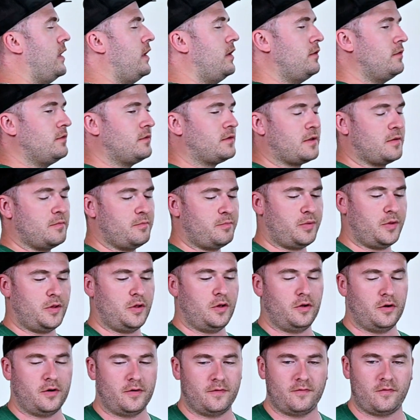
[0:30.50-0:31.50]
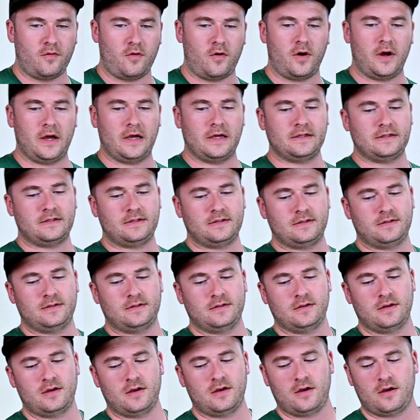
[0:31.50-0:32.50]
use computer voice.
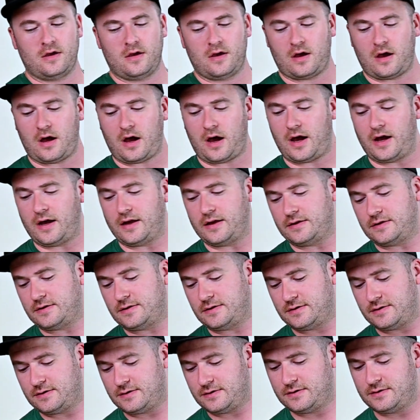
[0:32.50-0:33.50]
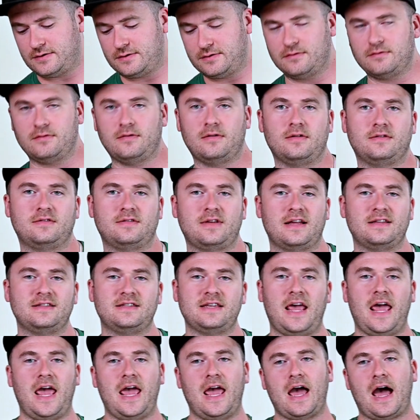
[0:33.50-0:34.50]
Since
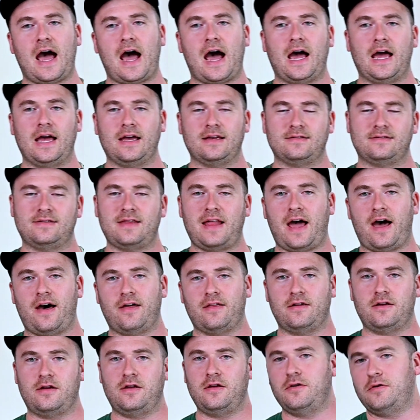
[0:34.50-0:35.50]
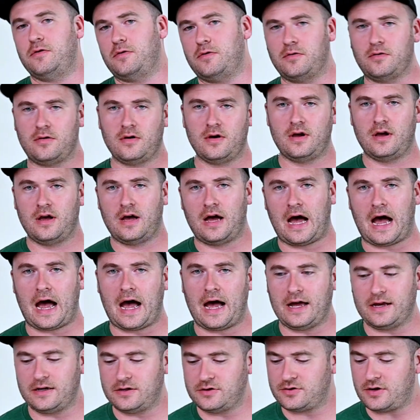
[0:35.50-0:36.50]
AI is now the new
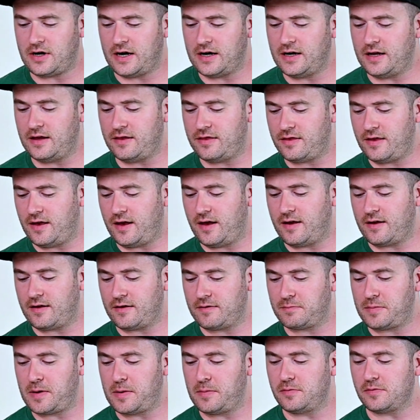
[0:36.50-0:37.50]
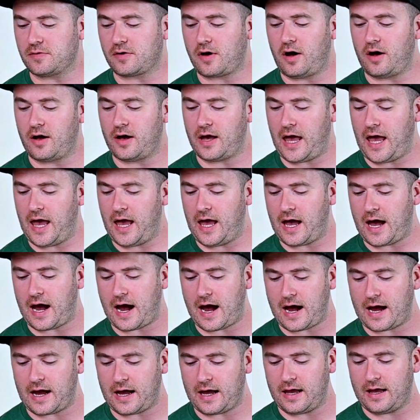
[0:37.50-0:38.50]
hot and trendy thing, people call it
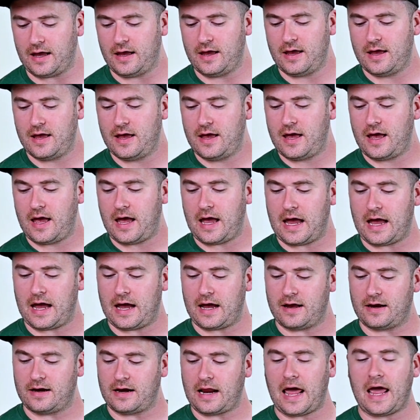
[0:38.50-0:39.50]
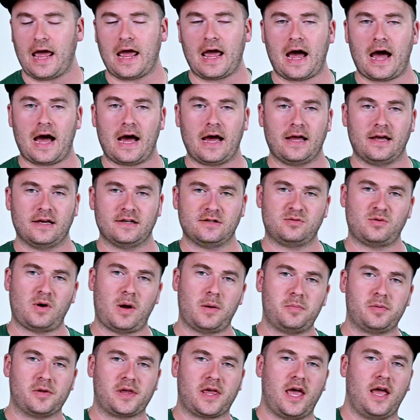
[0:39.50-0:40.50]
AI, and AI is
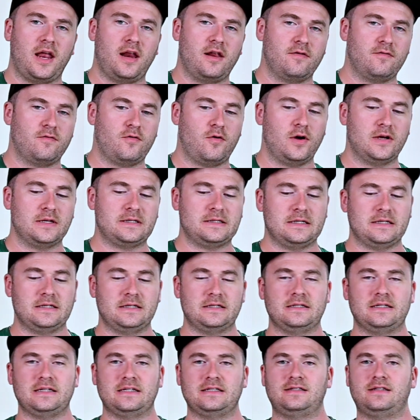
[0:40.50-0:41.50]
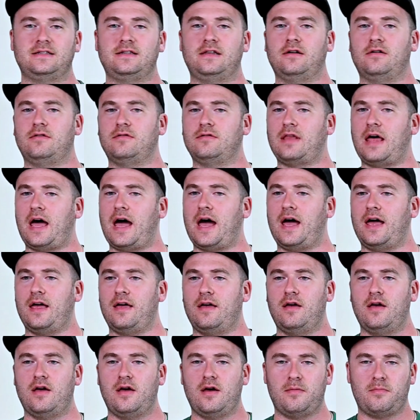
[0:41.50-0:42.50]
replicating voices. It's still not
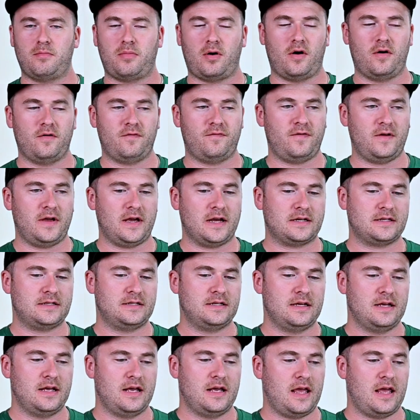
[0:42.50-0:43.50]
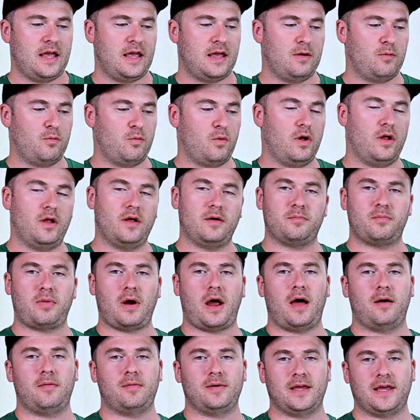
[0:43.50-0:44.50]
perfect. Will it
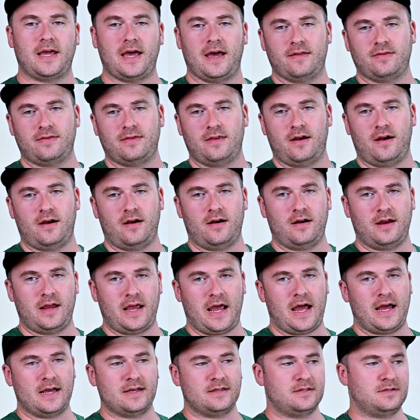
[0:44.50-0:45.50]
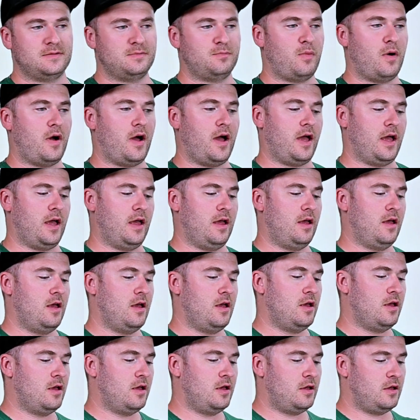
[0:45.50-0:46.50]
probably get there? Yes, but
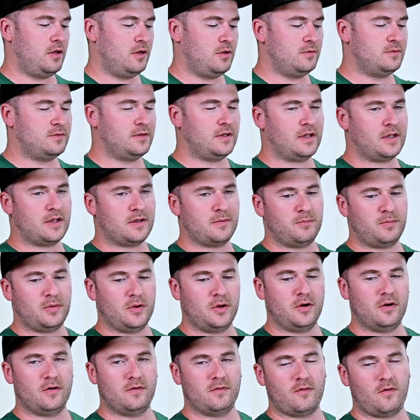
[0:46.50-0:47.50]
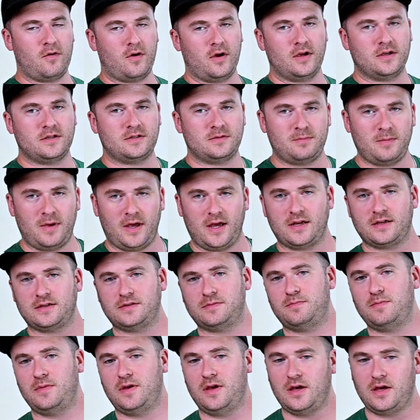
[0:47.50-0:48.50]
using computer voice makes
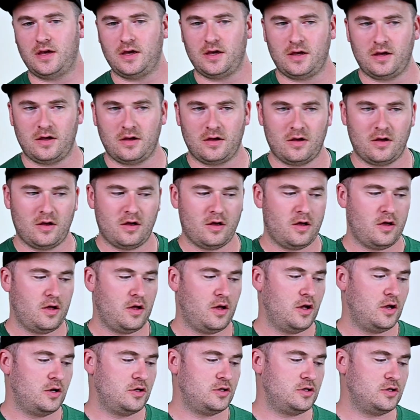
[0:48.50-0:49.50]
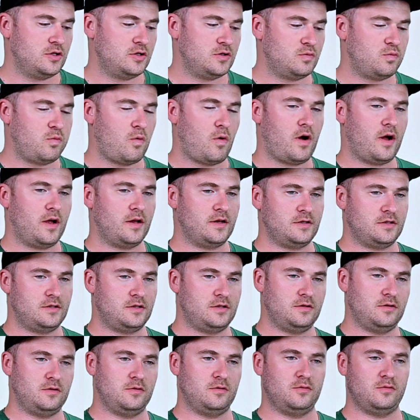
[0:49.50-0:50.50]
me just want
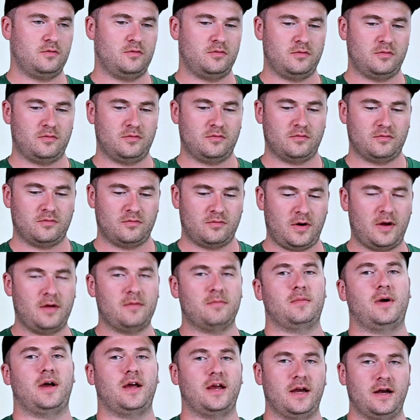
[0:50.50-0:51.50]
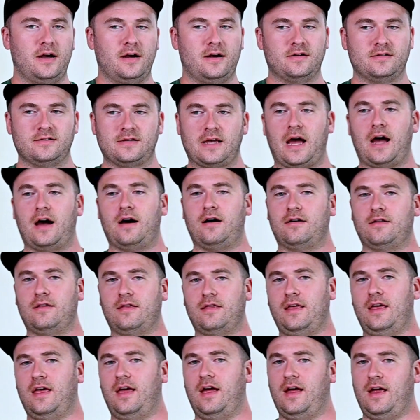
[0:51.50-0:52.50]
to rip my ears out.
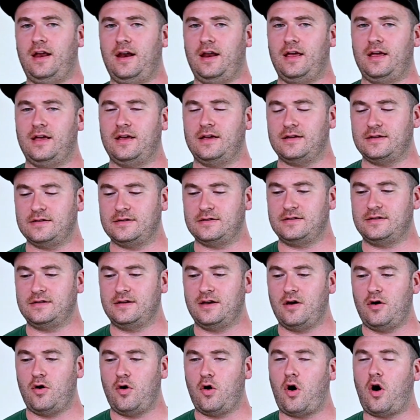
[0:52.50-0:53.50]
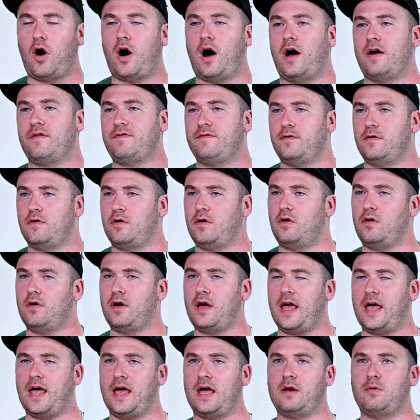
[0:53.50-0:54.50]
It is awful,
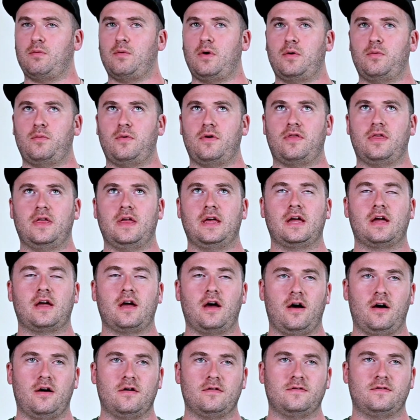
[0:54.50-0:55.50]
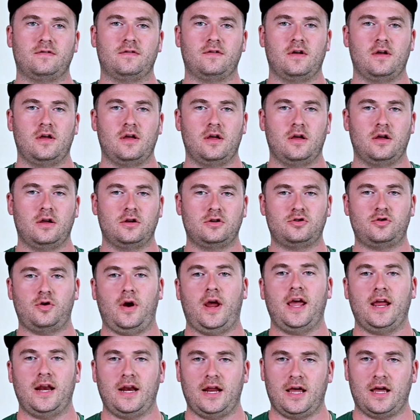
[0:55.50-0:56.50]
and when we think of
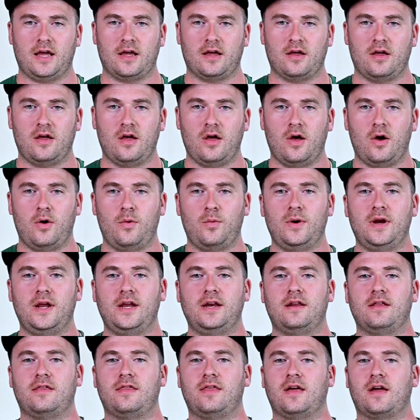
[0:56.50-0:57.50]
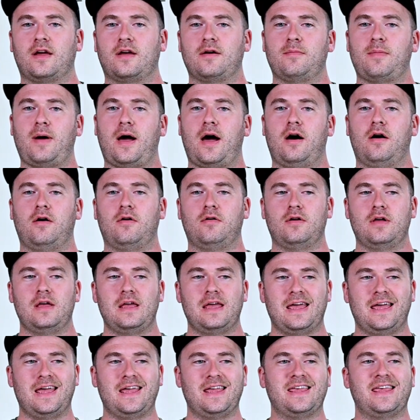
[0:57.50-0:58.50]
training, we need to think about
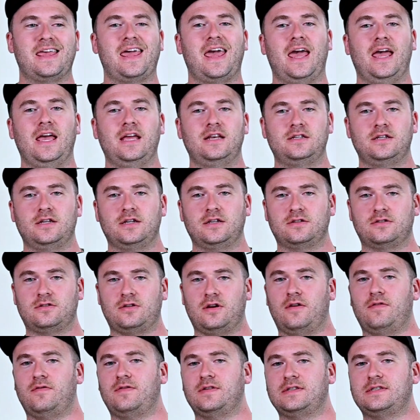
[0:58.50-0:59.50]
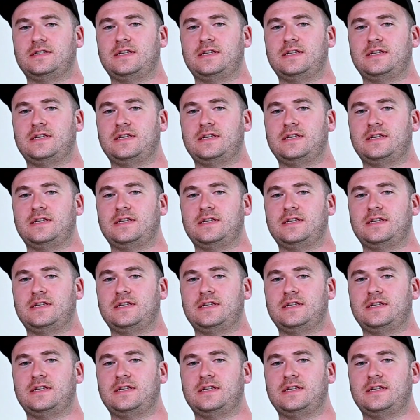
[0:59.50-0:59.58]
engaging service